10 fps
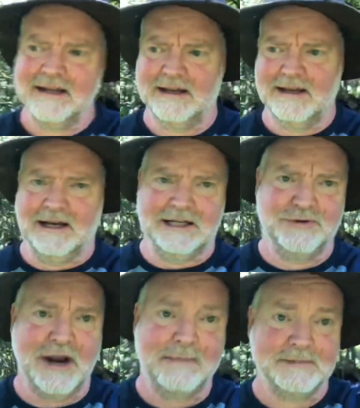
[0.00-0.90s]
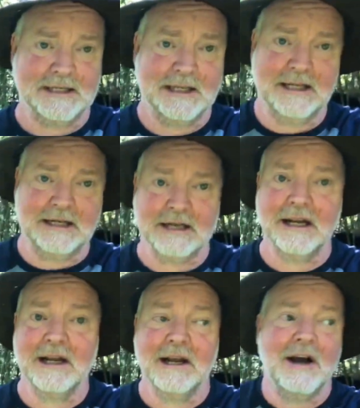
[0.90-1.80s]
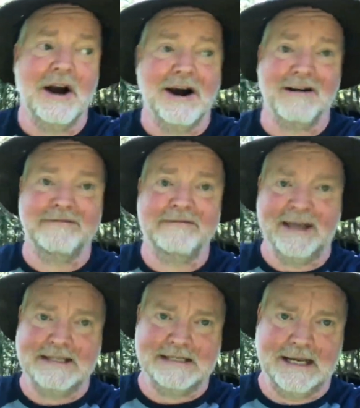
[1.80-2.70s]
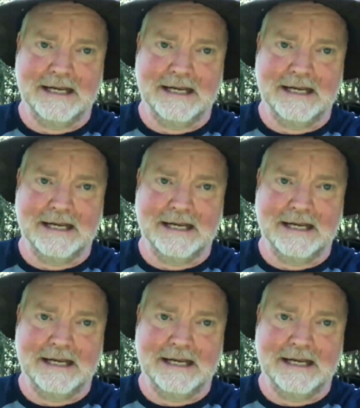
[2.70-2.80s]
trapped in our fencing.